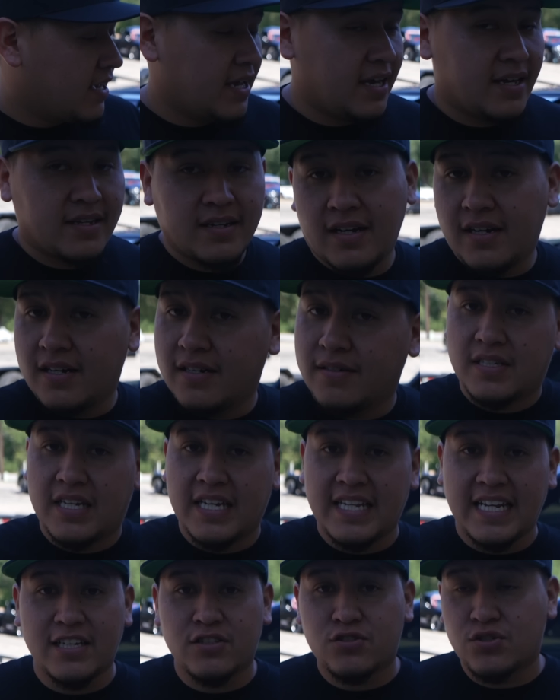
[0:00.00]
and uh,
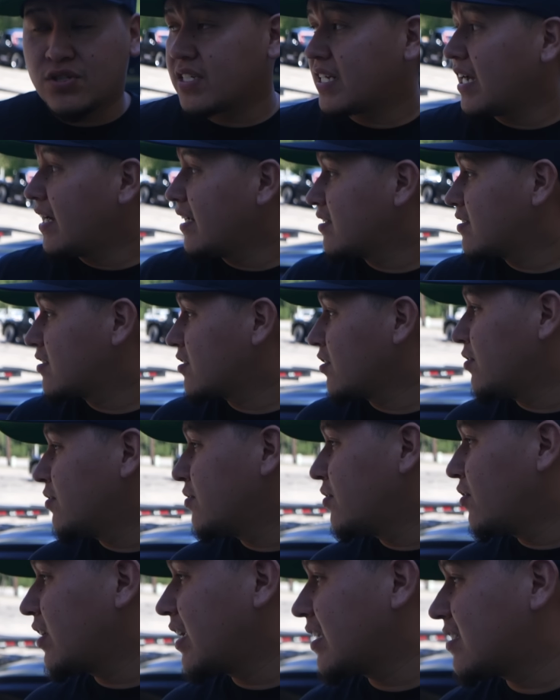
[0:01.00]
get answers, guys. So
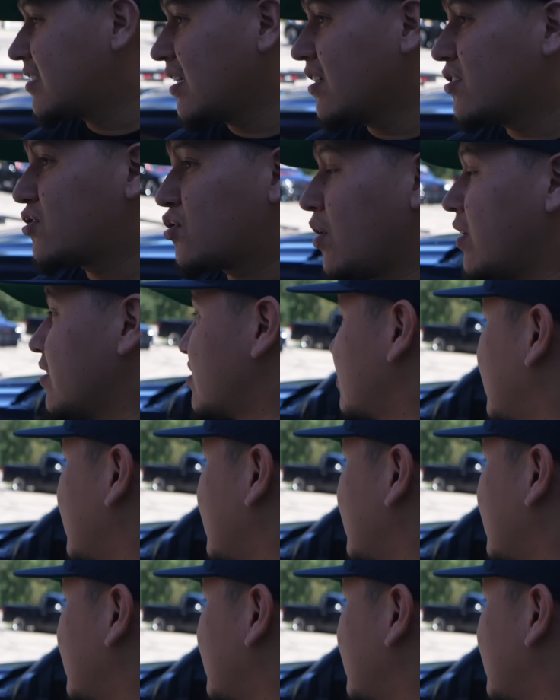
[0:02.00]
what I say is crunch